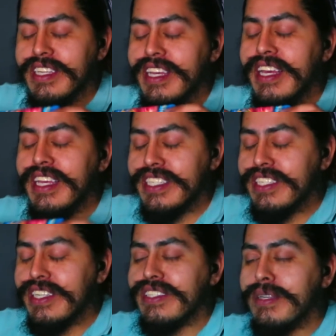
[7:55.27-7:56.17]
It
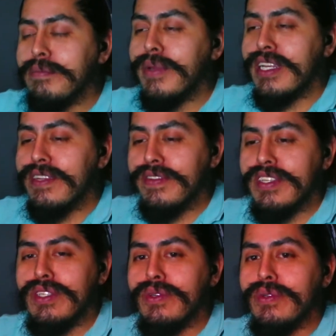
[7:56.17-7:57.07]
doesn't benefit
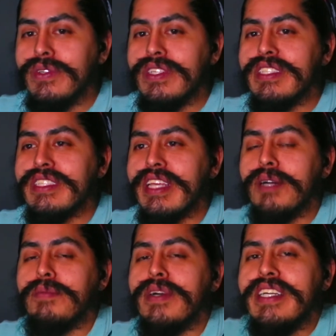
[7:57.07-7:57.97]
you to scalp
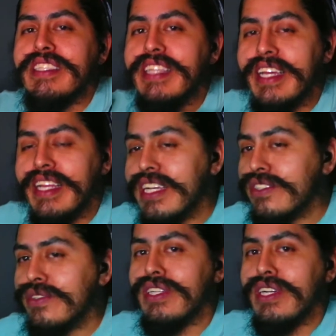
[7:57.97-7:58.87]
10
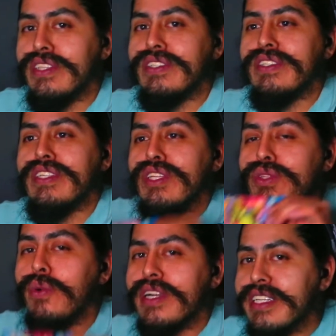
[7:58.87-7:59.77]
extra dollars, 20